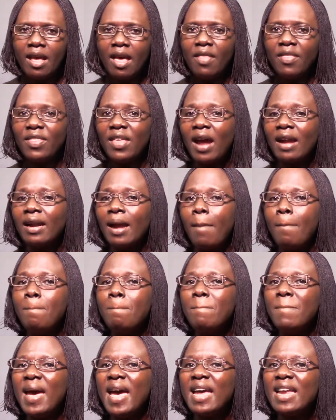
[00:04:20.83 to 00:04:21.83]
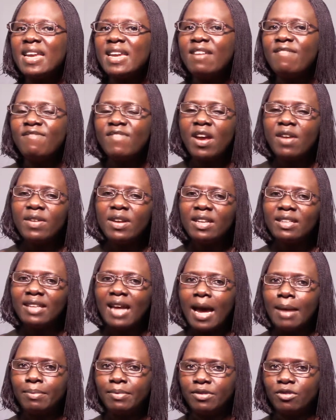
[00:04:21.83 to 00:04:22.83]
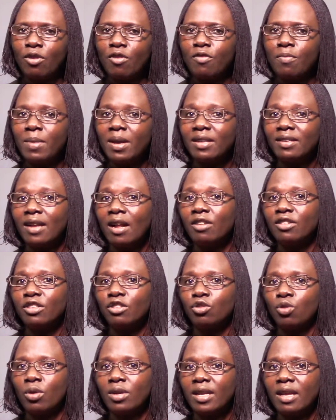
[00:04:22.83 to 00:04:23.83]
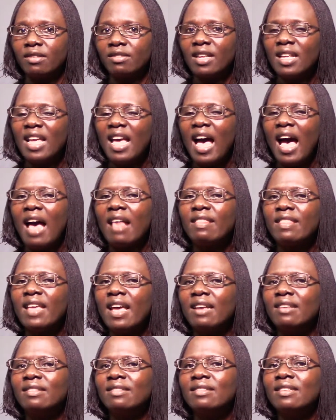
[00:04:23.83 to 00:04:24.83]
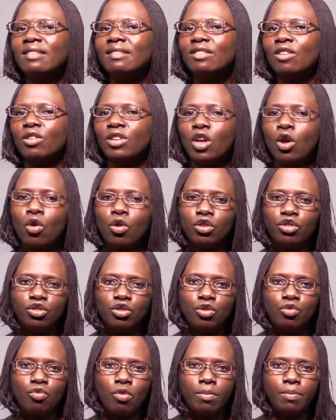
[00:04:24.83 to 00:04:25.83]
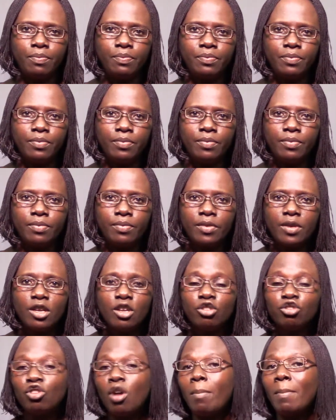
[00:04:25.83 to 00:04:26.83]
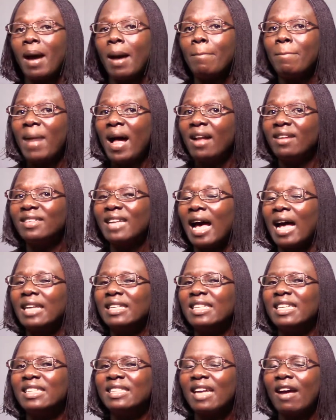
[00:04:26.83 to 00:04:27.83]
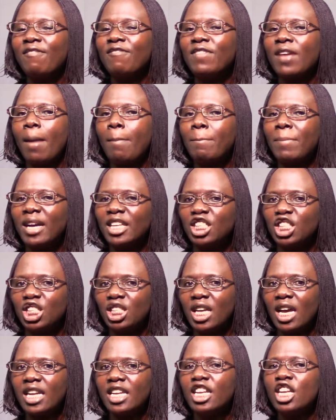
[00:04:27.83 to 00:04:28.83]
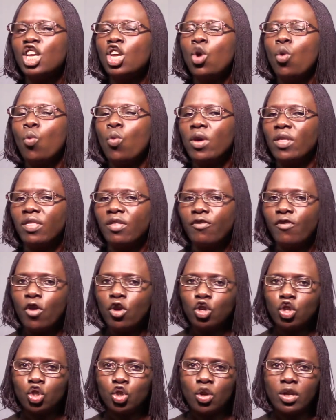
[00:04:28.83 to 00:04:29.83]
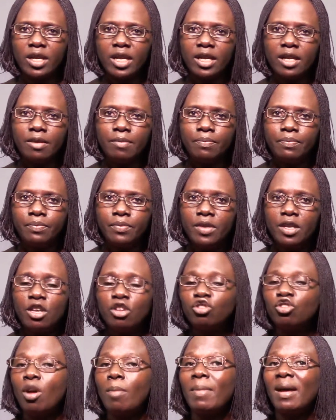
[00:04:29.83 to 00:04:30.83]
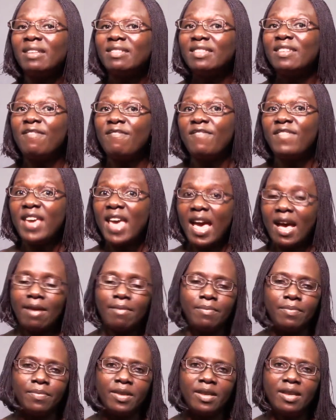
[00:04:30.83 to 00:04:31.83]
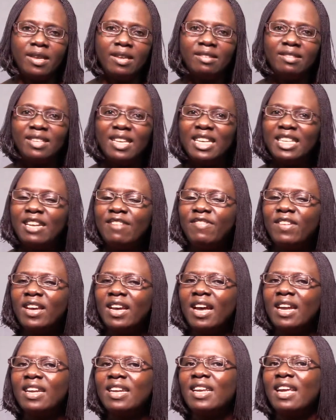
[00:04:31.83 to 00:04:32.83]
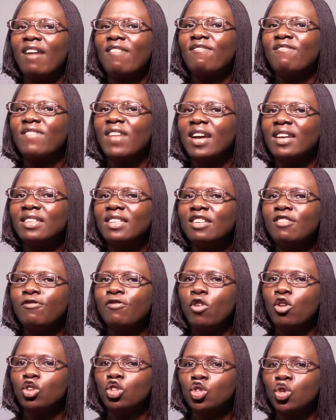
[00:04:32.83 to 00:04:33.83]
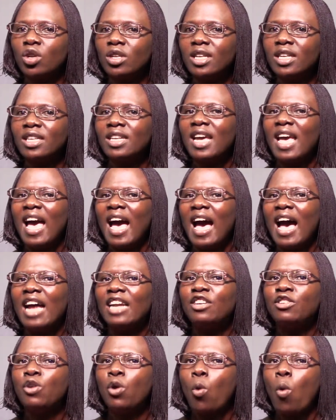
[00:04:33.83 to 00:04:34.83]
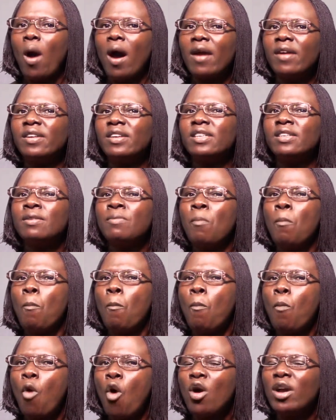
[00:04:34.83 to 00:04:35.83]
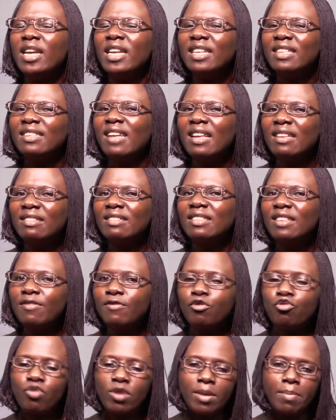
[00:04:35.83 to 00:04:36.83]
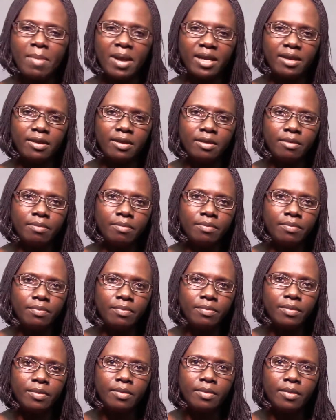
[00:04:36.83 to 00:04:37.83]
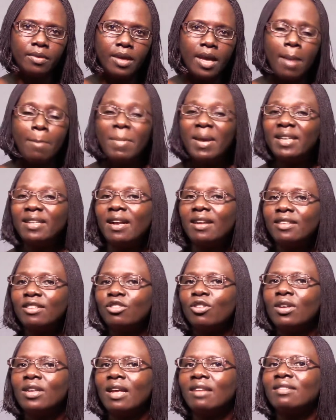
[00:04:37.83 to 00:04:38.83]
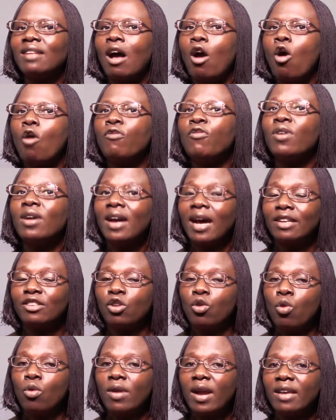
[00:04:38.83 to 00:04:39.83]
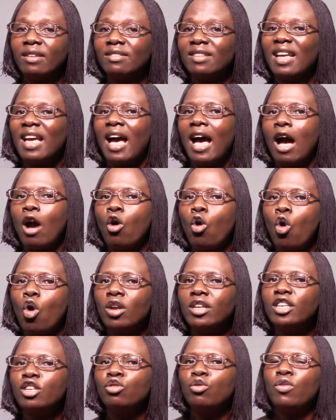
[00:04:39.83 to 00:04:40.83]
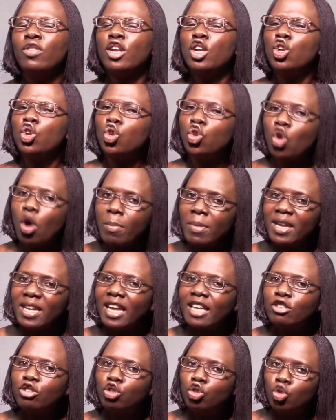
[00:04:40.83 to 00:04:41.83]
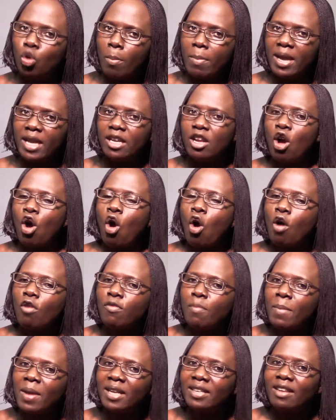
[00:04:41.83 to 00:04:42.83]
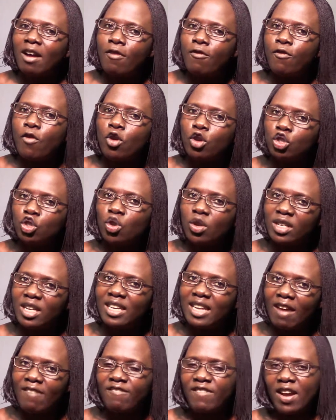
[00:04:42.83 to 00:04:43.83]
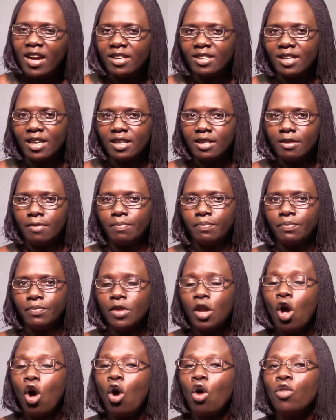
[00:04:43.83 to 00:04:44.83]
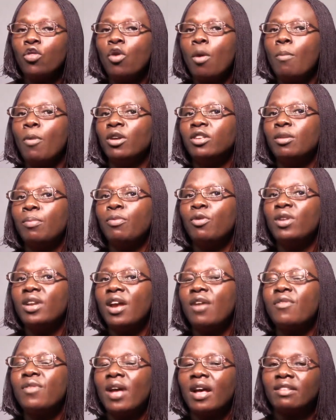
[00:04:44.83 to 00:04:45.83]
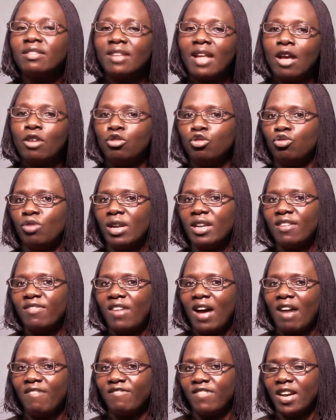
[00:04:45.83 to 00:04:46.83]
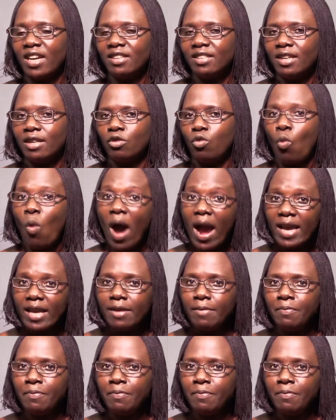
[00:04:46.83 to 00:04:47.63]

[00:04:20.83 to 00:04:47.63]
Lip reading: There are many varied types of mental disorders, and they exist on a continuum. Some are mild and interfere partially with functioning. Some are severe, significantly affecting functioning and requiring more intensive treatment. Mental disorders are often categorized according to the dominant domain of mental functioning affected, although multiple areas are usually affected. Why?